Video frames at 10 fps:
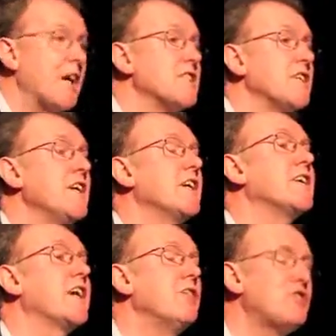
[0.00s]
because I
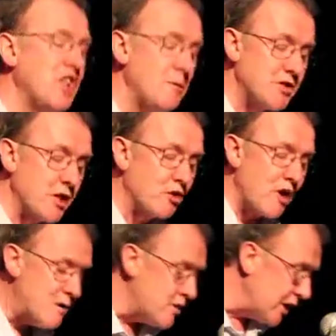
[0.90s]
think it gave Seamus a
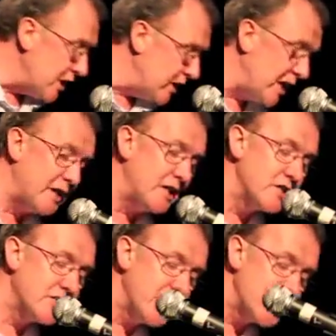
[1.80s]
grounding in the
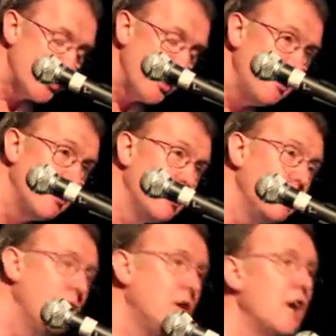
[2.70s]
18th century,
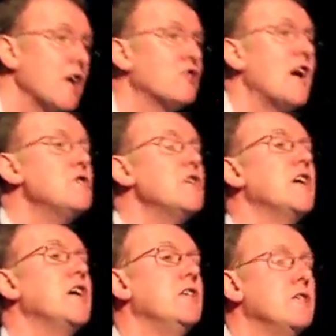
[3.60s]
a
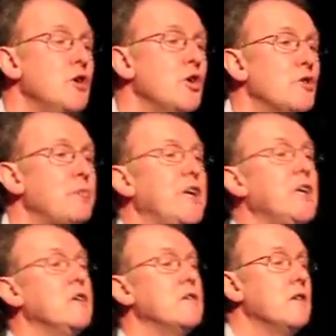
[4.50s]
grounding in
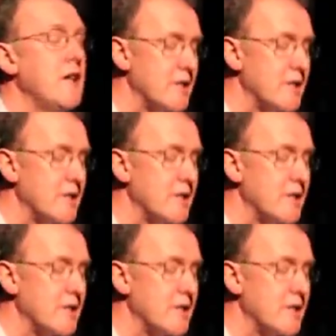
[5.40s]
European